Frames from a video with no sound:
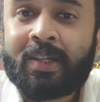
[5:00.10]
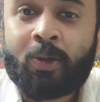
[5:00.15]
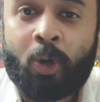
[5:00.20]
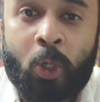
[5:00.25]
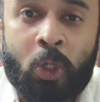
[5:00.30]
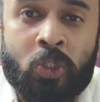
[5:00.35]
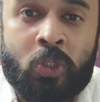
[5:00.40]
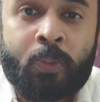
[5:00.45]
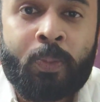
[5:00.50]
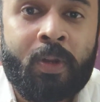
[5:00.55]
it
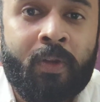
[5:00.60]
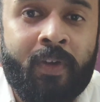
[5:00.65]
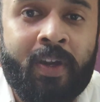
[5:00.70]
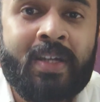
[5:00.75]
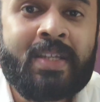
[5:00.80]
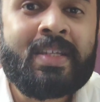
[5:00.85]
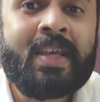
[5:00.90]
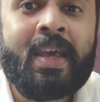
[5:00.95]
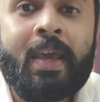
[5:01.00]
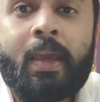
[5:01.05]
also
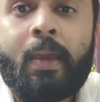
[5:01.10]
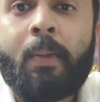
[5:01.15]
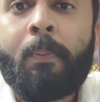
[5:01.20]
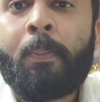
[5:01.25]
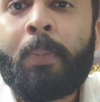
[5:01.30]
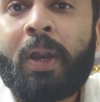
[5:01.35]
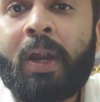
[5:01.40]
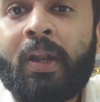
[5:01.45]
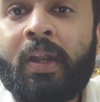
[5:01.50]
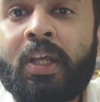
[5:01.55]
prevents
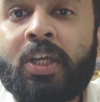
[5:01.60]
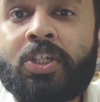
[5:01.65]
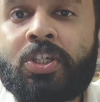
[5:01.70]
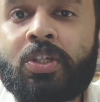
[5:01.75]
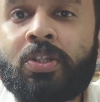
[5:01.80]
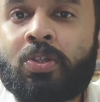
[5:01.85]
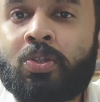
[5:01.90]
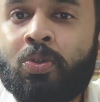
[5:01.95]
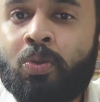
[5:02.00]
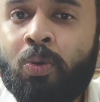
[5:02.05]

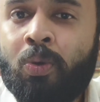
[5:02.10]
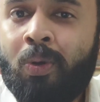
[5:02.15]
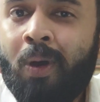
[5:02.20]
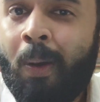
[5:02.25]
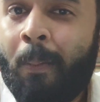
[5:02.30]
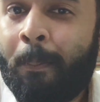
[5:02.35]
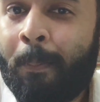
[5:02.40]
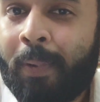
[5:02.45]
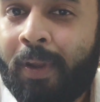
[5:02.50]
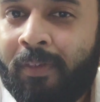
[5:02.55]
implantation. So,
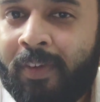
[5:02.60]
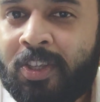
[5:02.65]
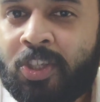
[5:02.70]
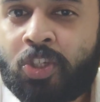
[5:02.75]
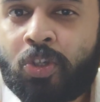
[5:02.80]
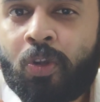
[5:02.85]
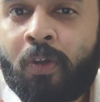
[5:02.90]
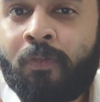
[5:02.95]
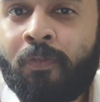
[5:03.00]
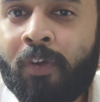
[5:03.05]

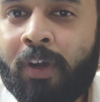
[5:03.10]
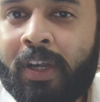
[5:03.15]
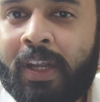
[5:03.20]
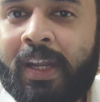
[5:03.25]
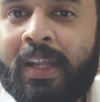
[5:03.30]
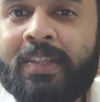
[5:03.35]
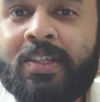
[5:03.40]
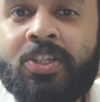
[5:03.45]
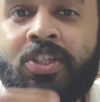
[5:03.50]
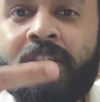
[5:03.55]
prevention of
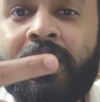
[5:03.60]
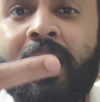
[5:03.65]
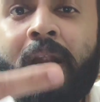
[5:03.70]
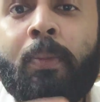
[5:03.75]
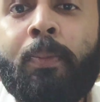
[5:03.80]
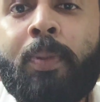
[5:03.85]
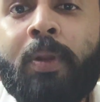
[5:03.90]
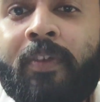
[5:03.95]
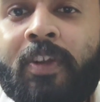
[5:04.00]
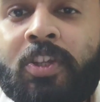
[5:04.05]
fertilization
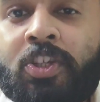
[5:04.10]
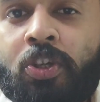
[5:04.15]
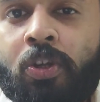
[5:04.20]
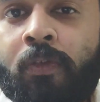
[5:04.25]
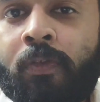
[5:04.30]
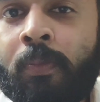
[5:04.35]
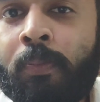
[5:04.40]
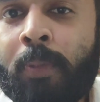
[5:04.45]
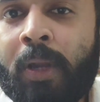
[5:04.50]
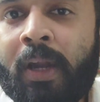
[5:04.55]
and prevention
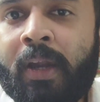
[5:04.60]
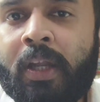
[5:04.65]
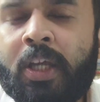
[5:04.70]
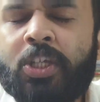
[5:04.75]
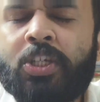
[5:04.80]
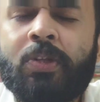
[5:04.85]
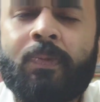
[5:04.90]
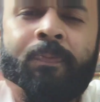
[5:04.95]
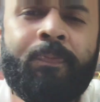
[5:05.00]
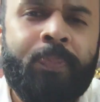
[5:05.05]
of
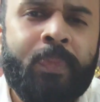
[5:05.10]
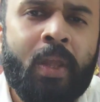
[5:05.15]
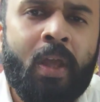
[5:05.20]
implantation.